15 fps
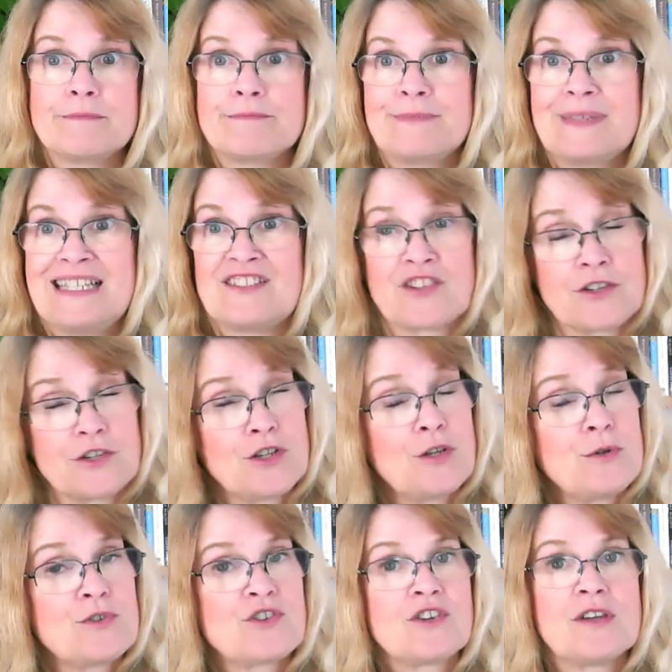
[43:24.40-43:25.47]

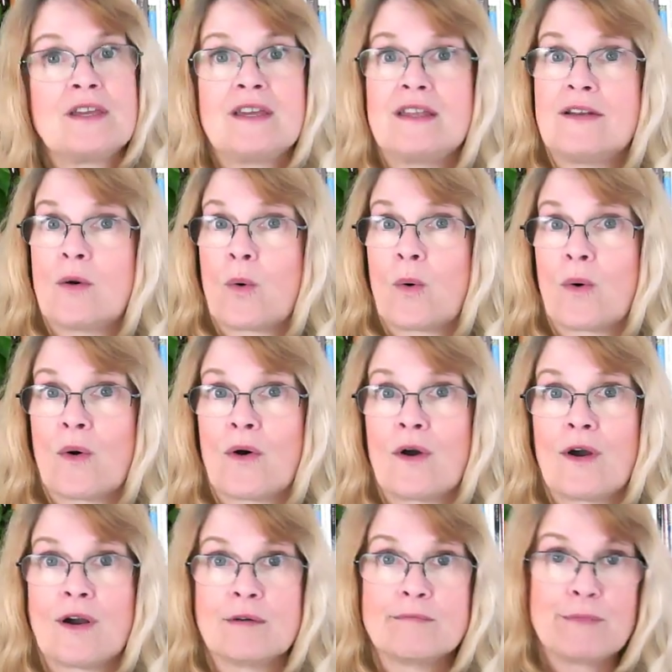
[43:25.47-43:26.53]
institution
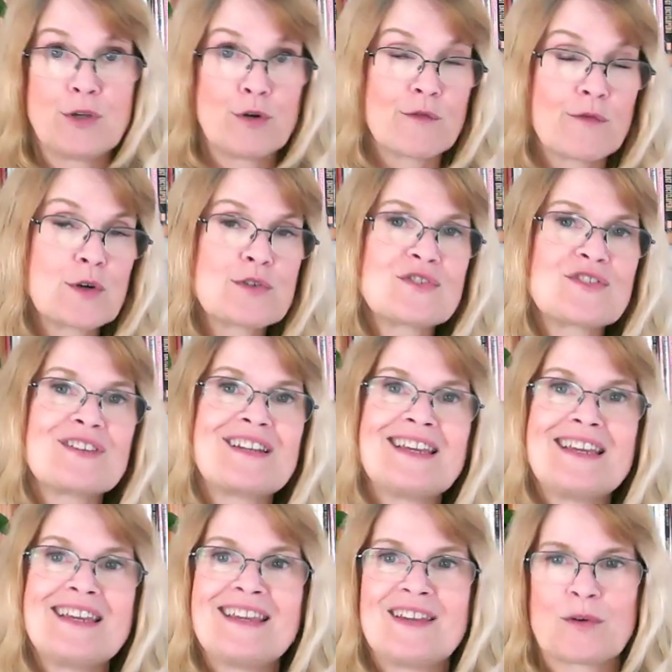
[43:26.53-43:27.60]
or
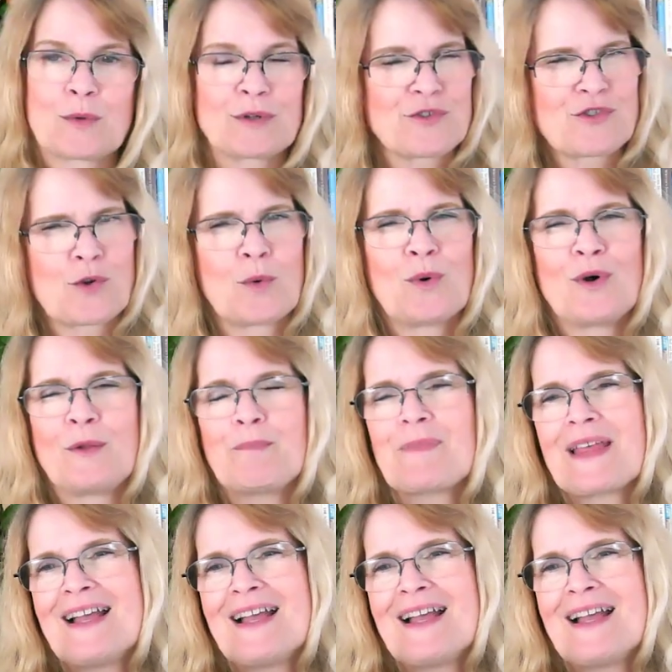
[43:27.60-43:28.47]
university or school.